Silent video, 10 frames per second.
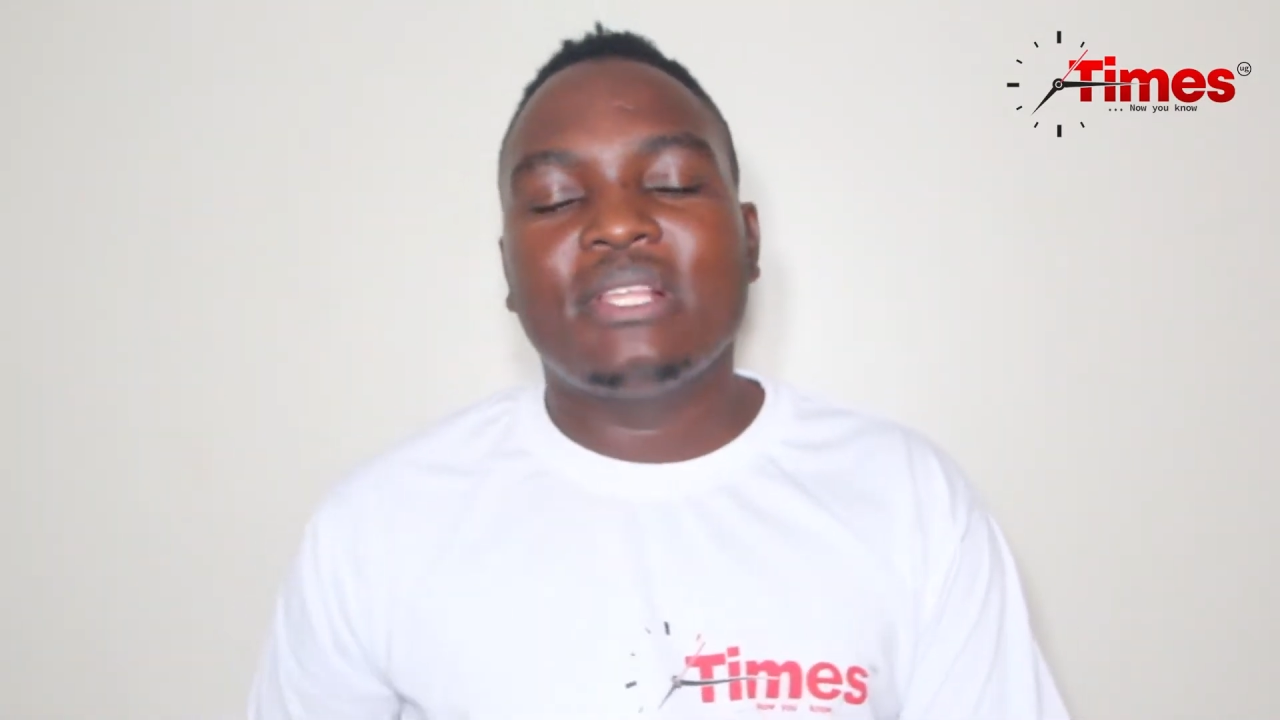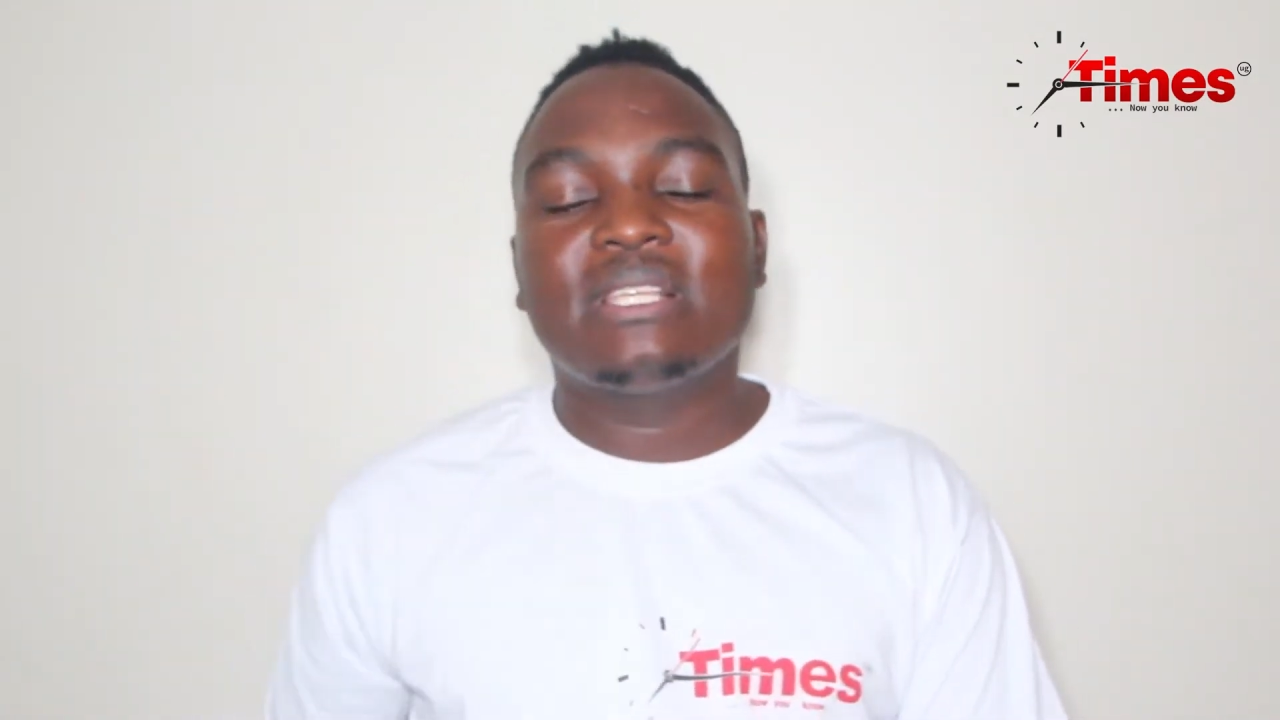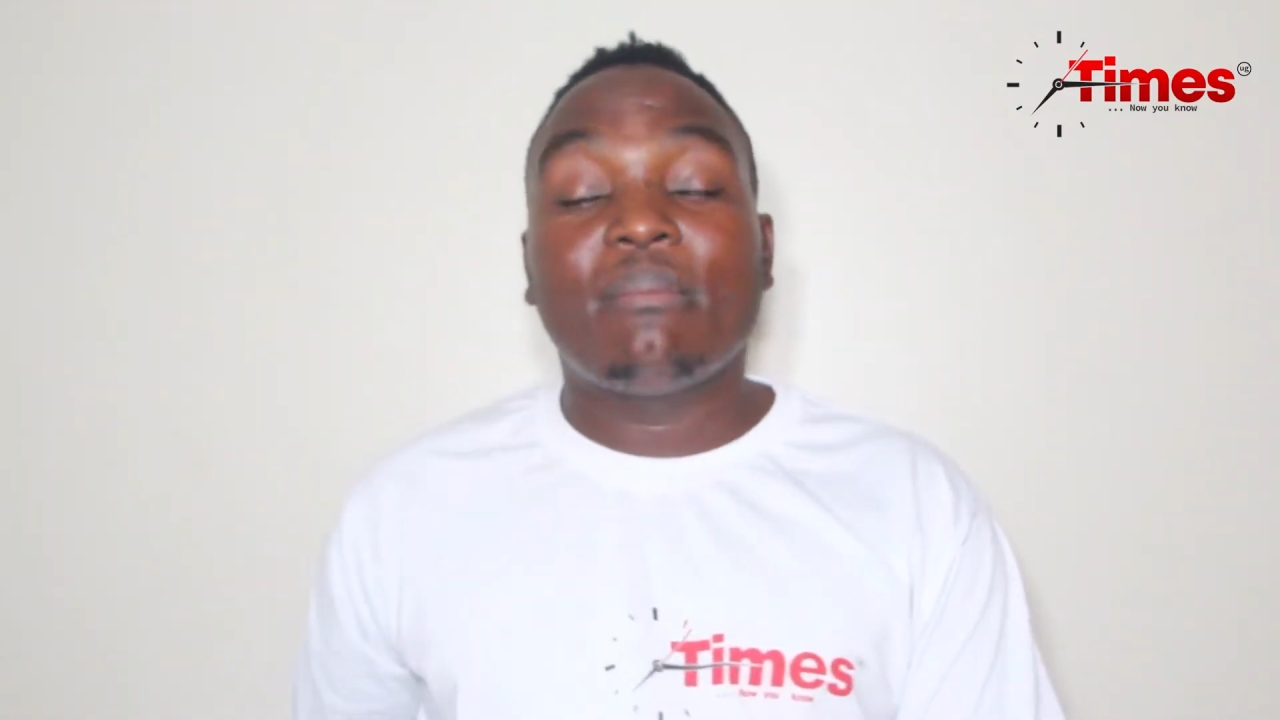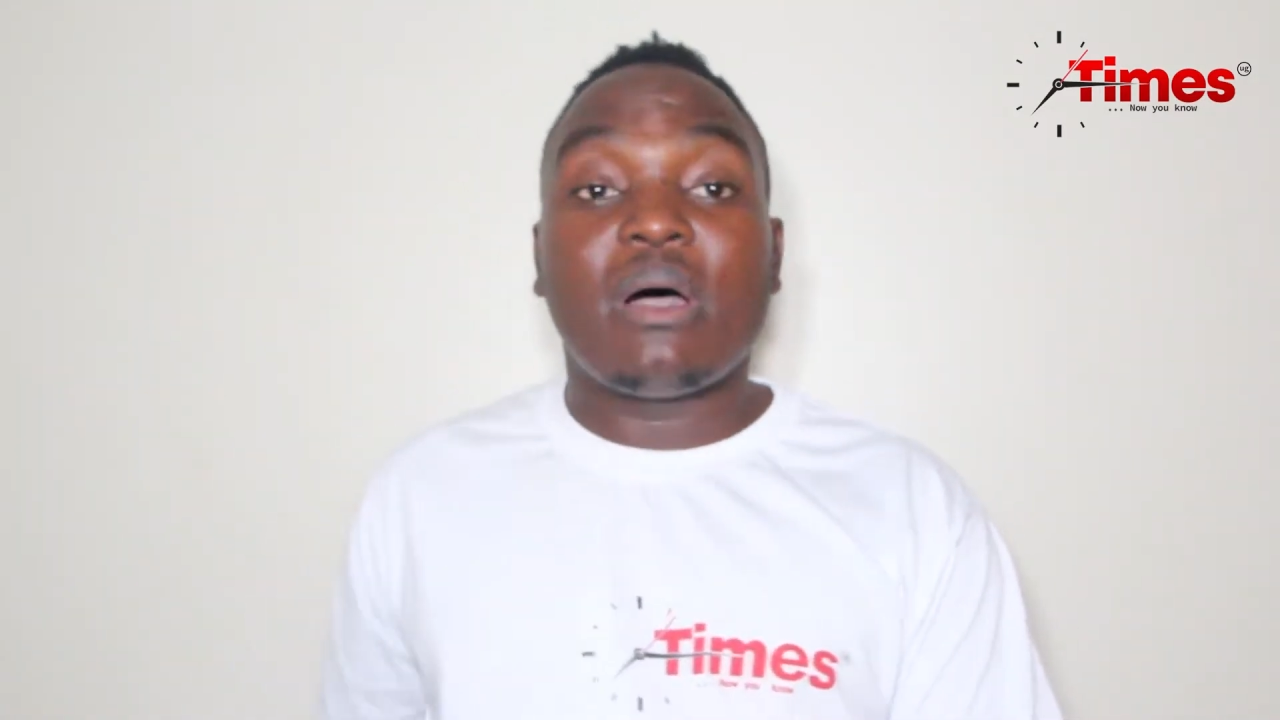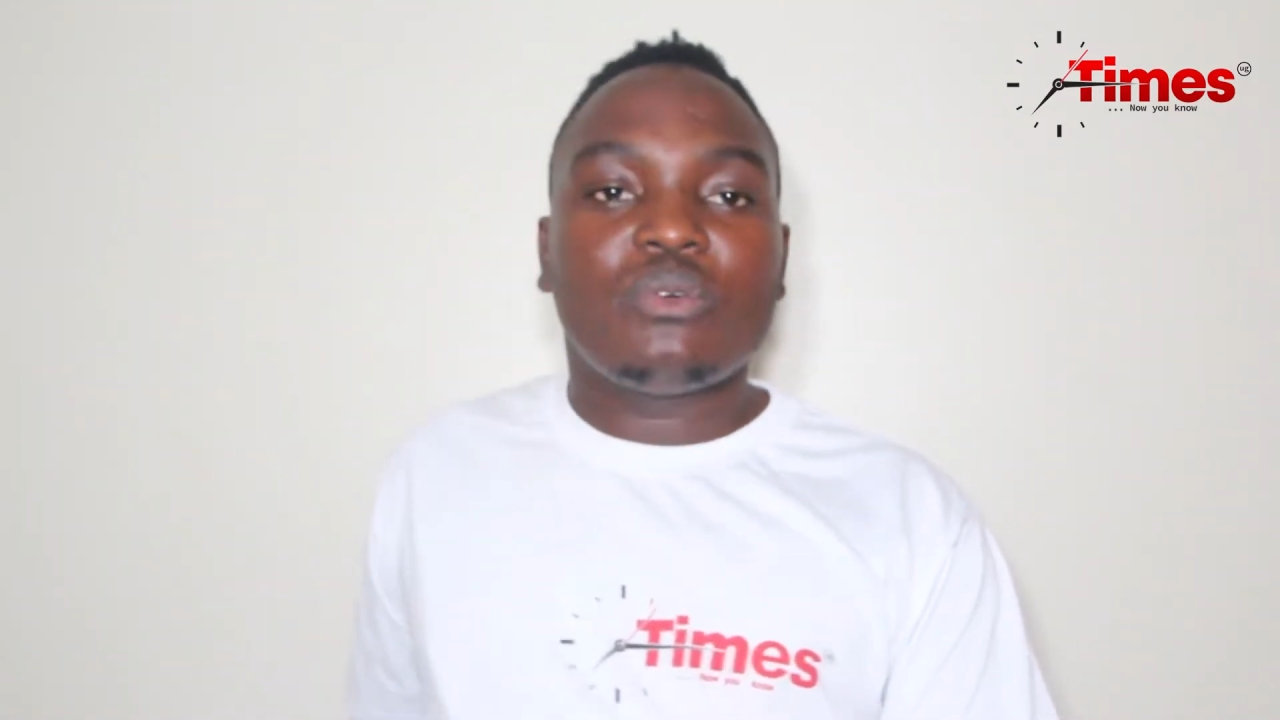
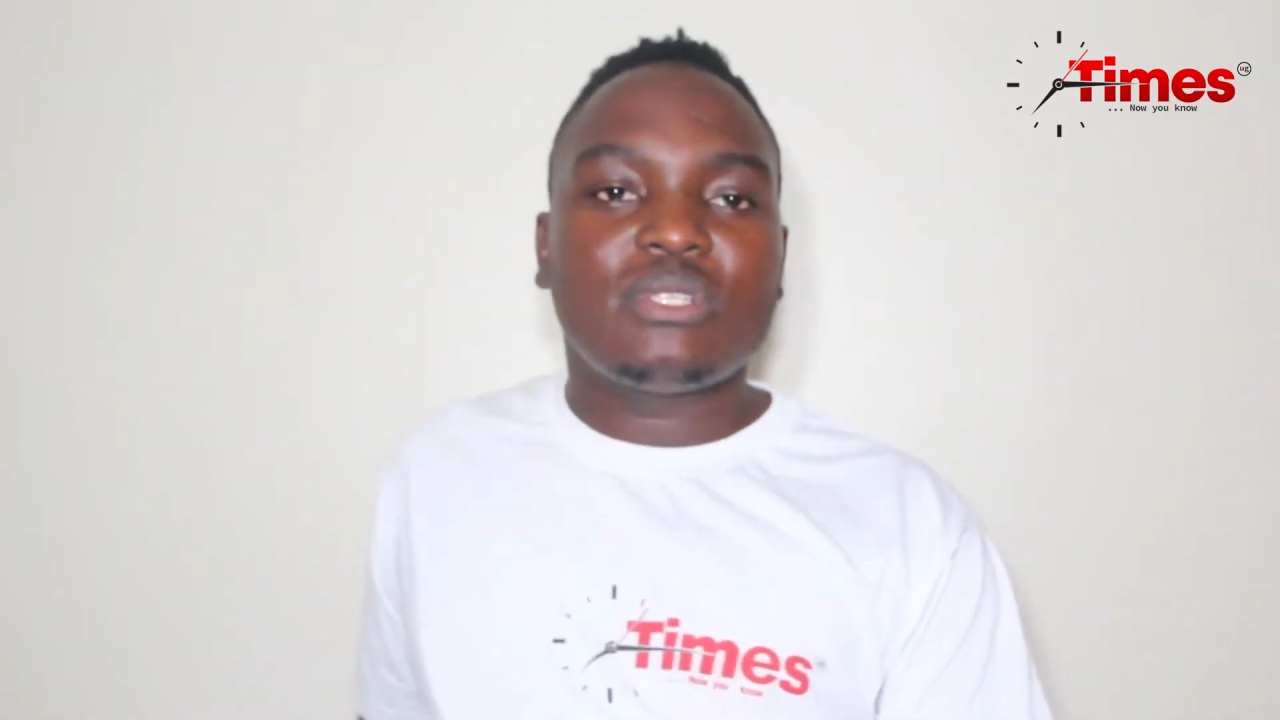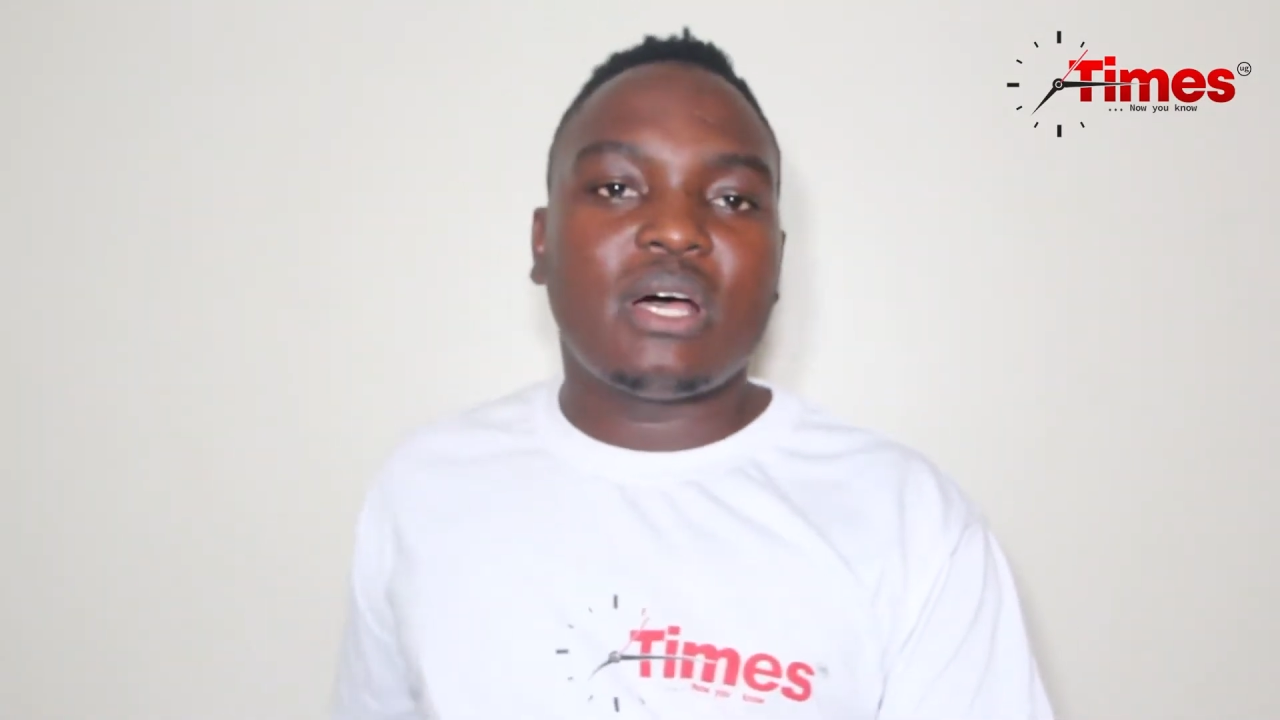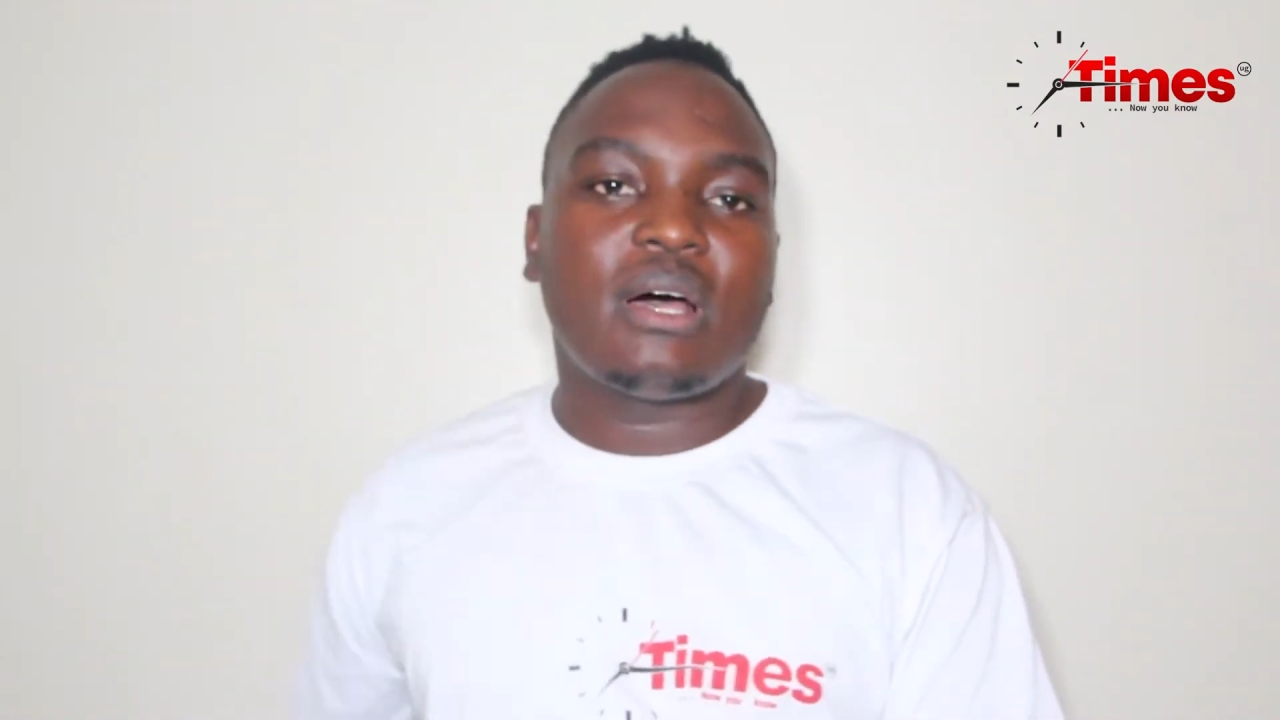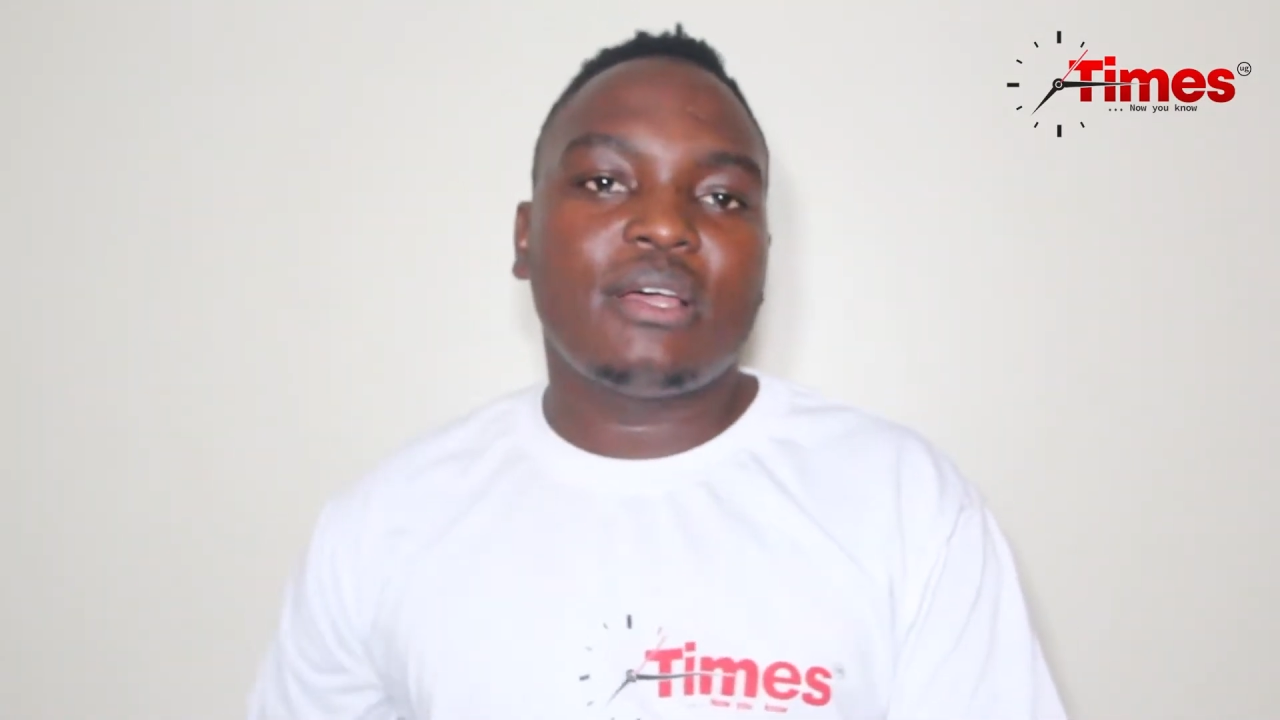it's about